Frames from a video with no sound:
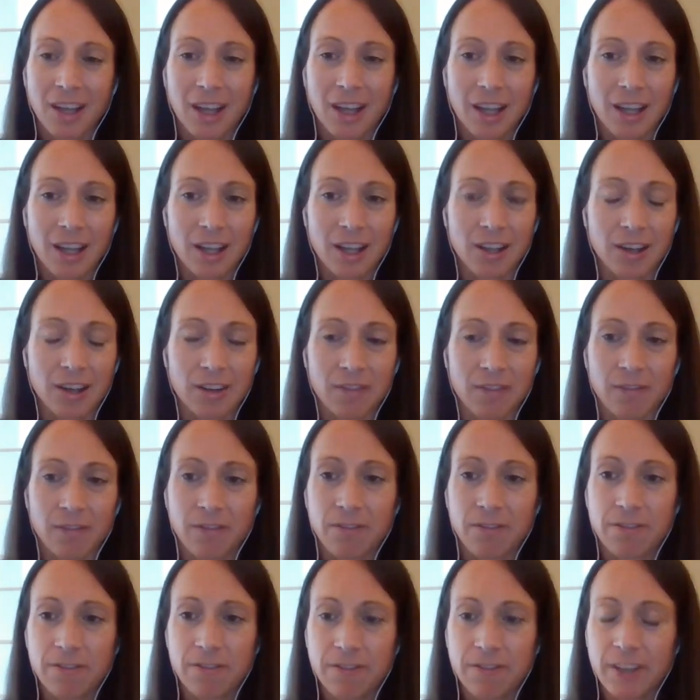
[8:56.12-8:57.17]
It
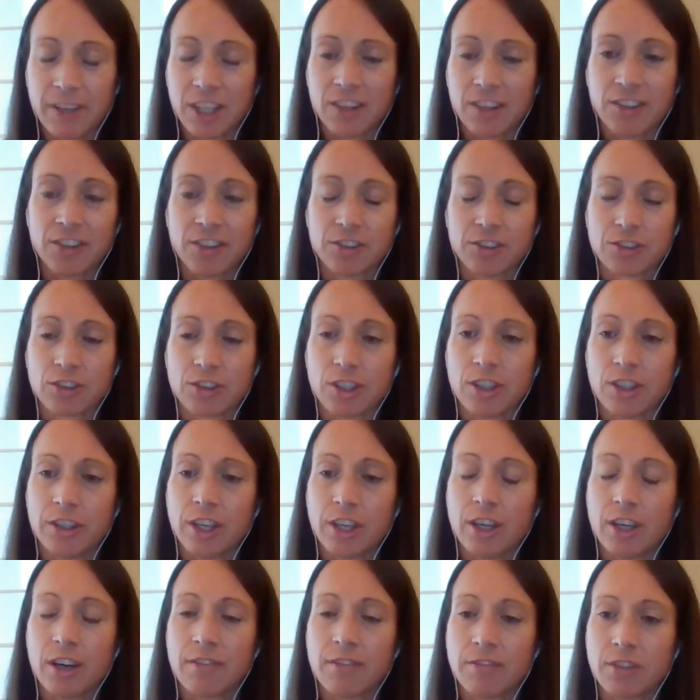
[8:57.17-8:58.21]
fits really
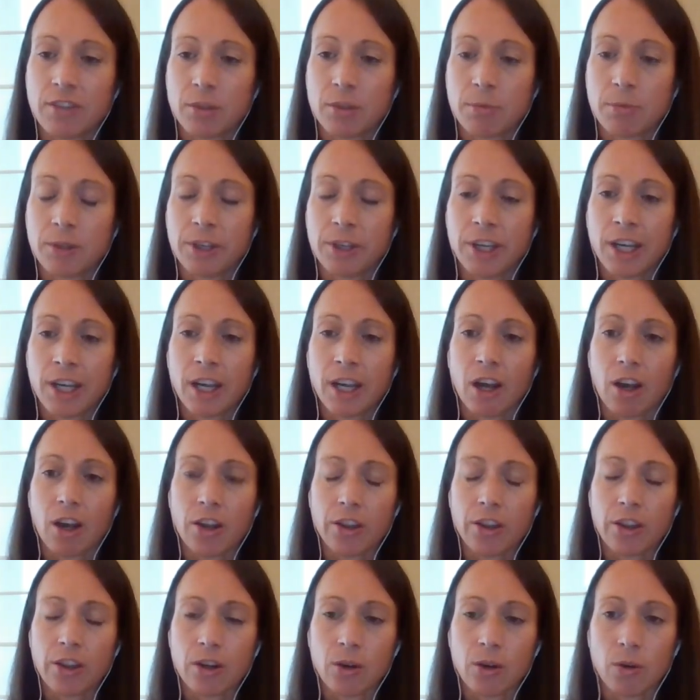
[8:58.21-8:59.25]
comfortably,
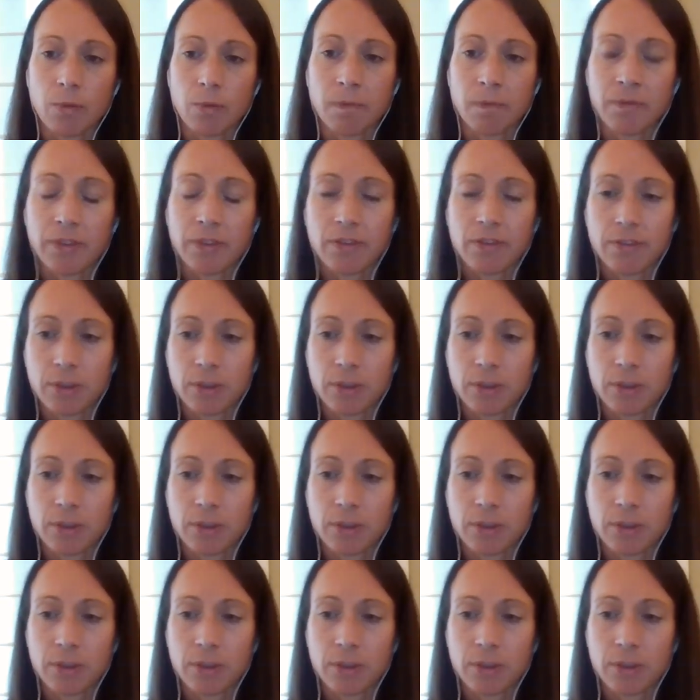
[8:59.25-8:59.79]
although for